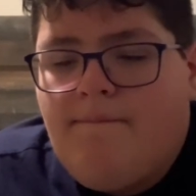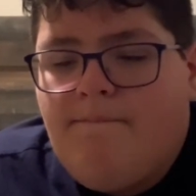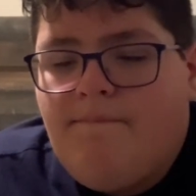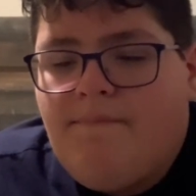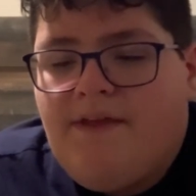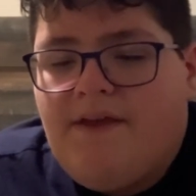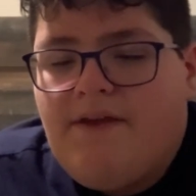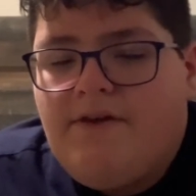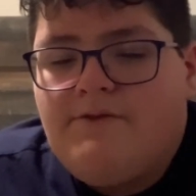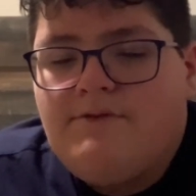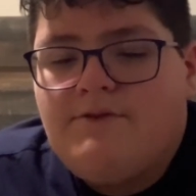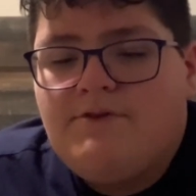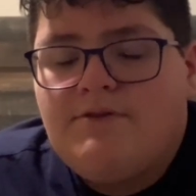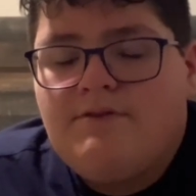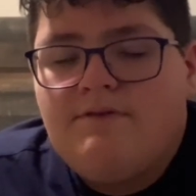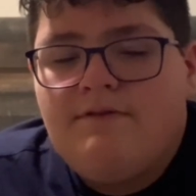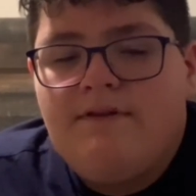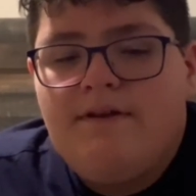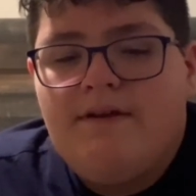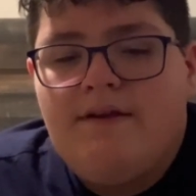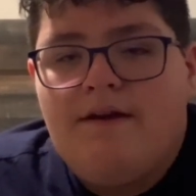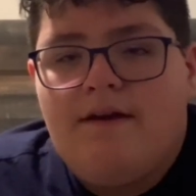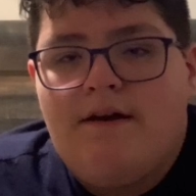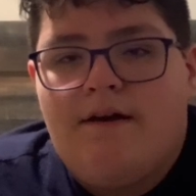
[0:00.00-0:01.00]
They
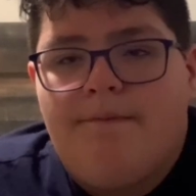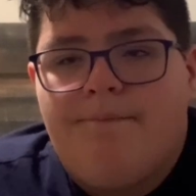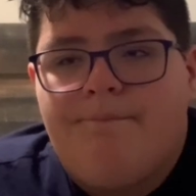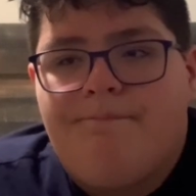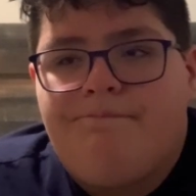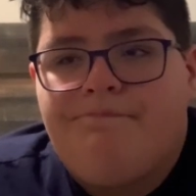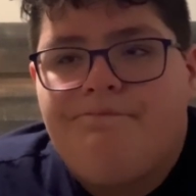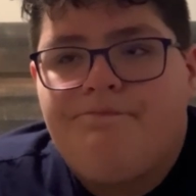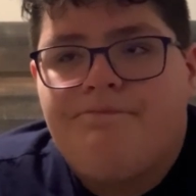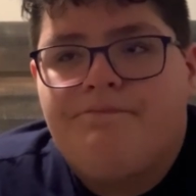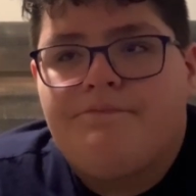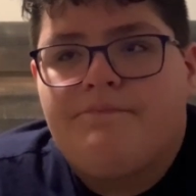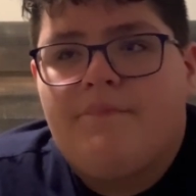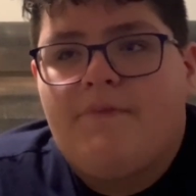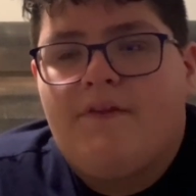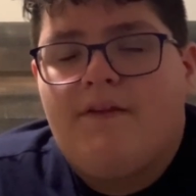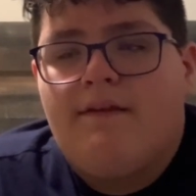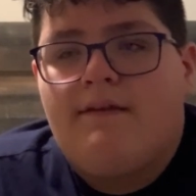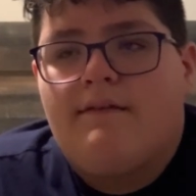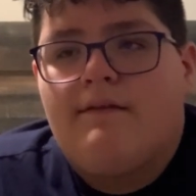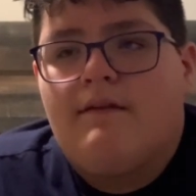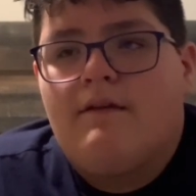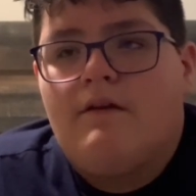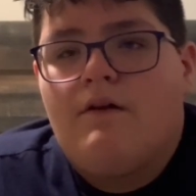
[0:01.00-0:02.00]
usually
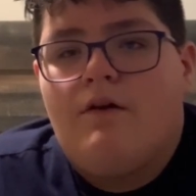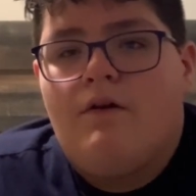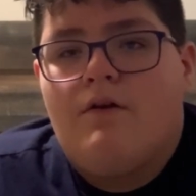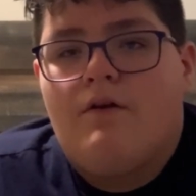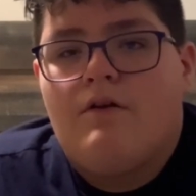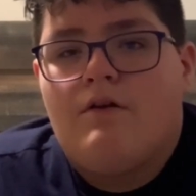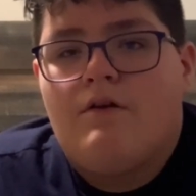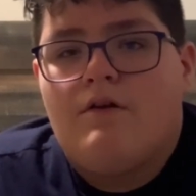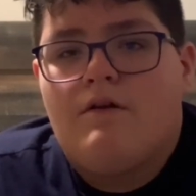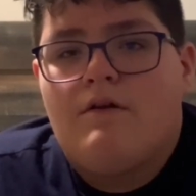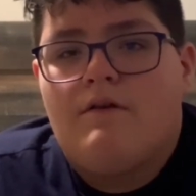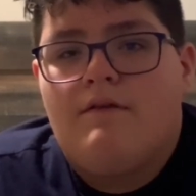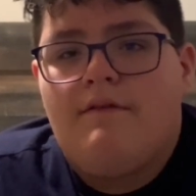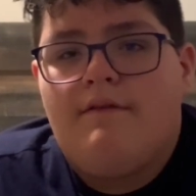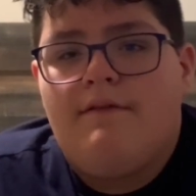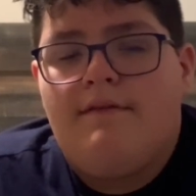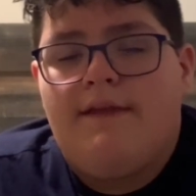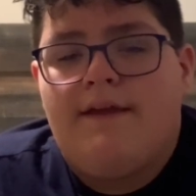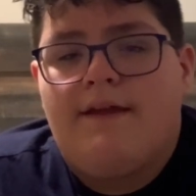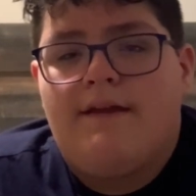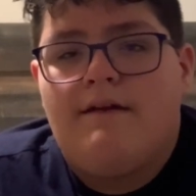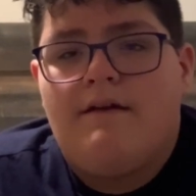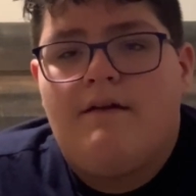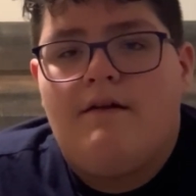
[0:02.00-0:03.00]
are
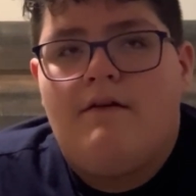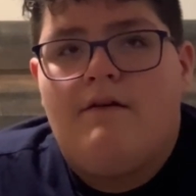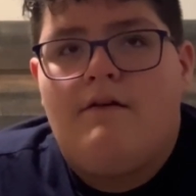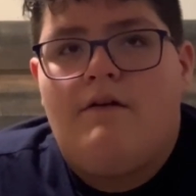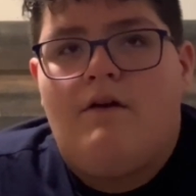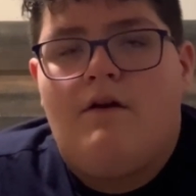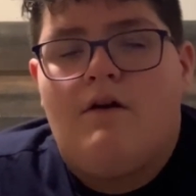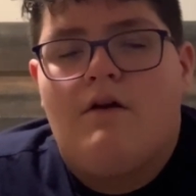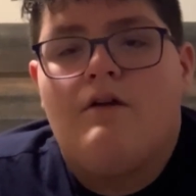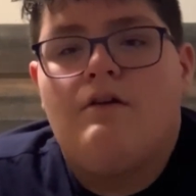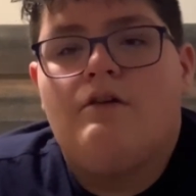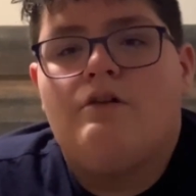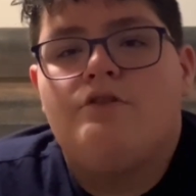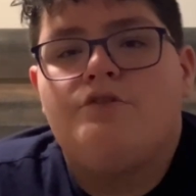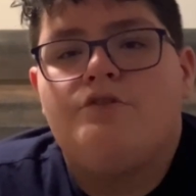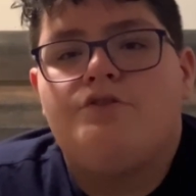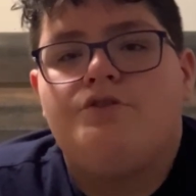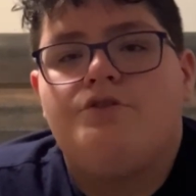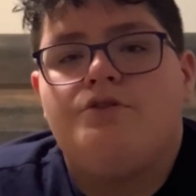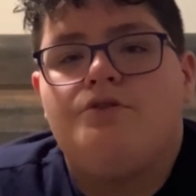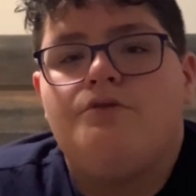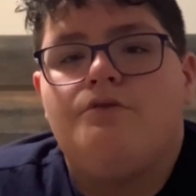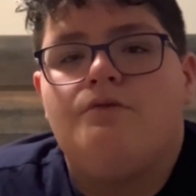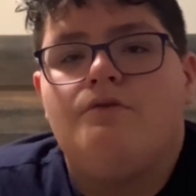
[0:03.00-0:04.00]
like harder
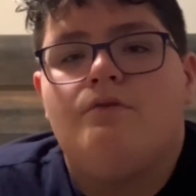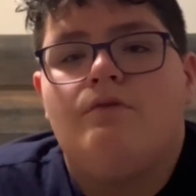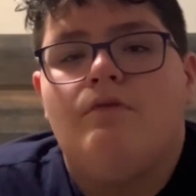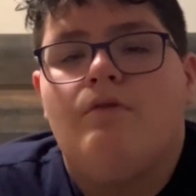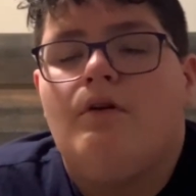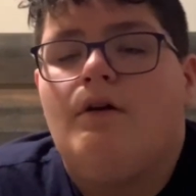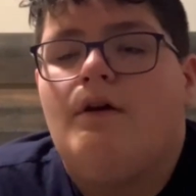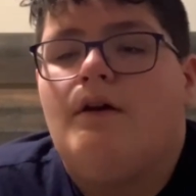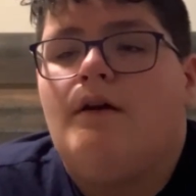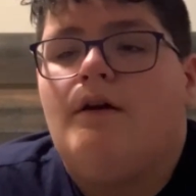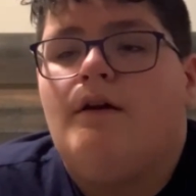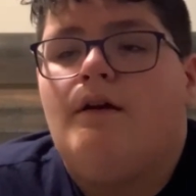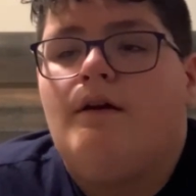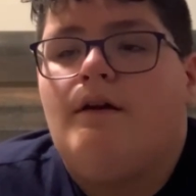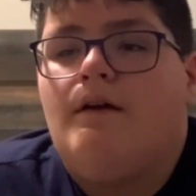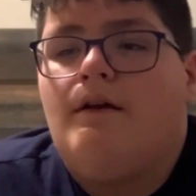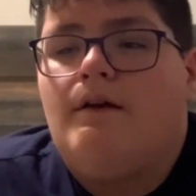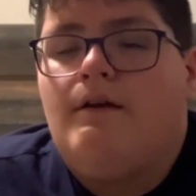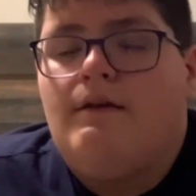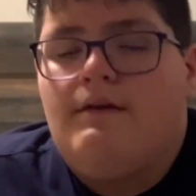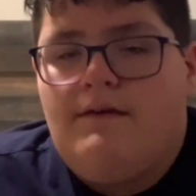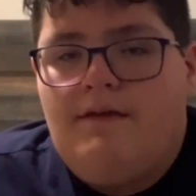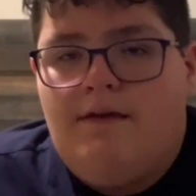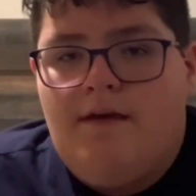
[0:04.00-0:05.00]
to
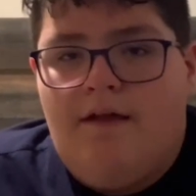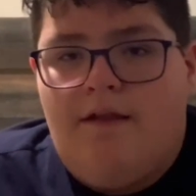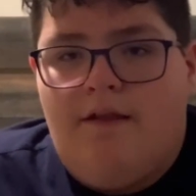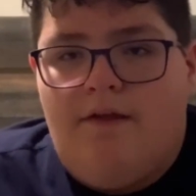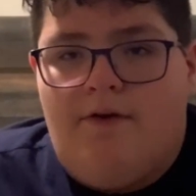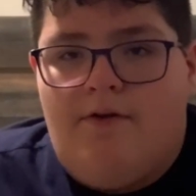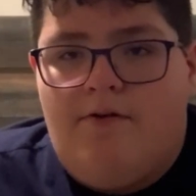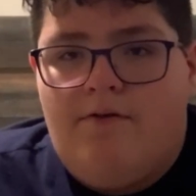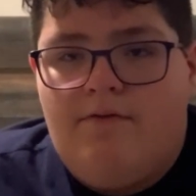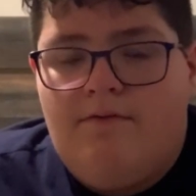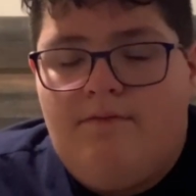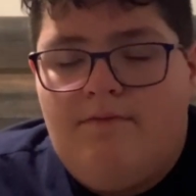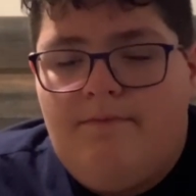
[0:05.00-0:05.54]
yellow.